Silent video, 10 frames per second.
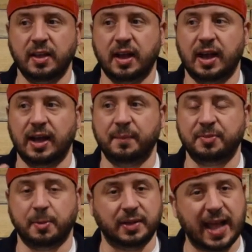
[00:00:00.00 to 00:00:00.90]
Um,
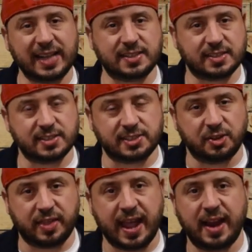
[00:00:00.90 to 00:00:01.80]
the molasses is
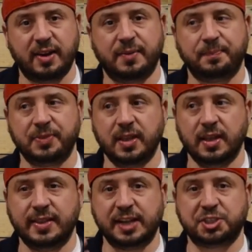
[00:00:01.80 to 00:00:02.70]
still there.
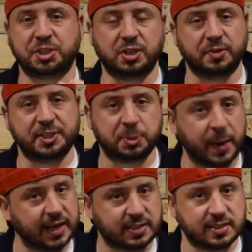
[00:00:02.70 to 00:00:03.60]
That sugary
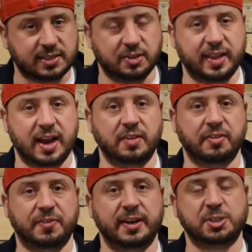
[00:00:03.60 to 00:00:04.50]
sweetness is still there on the
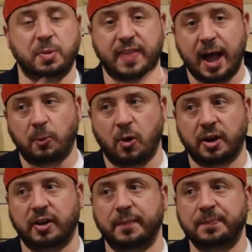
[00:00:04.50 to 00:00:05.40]
finish without
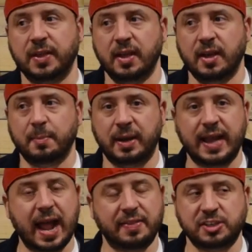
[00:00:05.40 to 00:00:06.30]
water. But
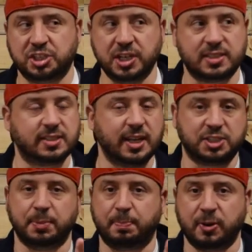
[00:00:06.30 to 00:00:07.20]
now there's just
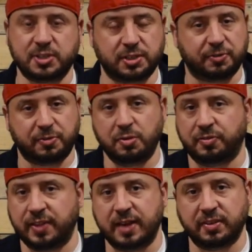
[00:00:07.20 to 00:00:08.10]
such a burst of fruit
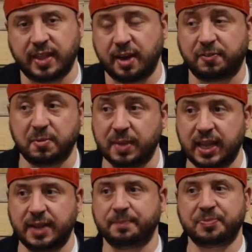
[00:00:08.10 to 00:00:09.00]
flavor there. For
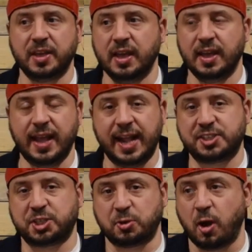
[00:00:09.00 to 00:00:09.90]
me,
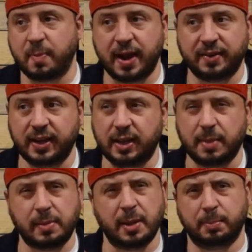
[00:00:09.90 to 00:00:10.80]
it's strawberry,
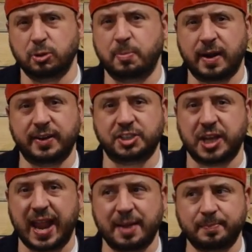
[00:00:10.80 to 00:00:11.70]
maybe a blueberry
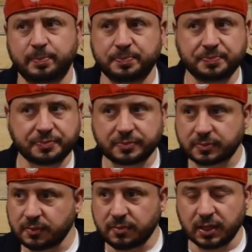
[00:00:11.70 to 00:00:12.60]
jam.
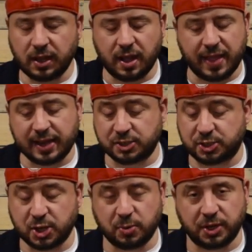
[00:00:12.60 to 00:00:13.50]
Oh, that is
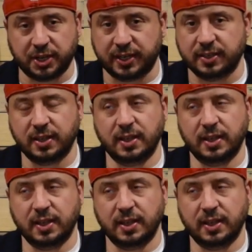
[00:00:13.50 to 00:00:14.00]
so good.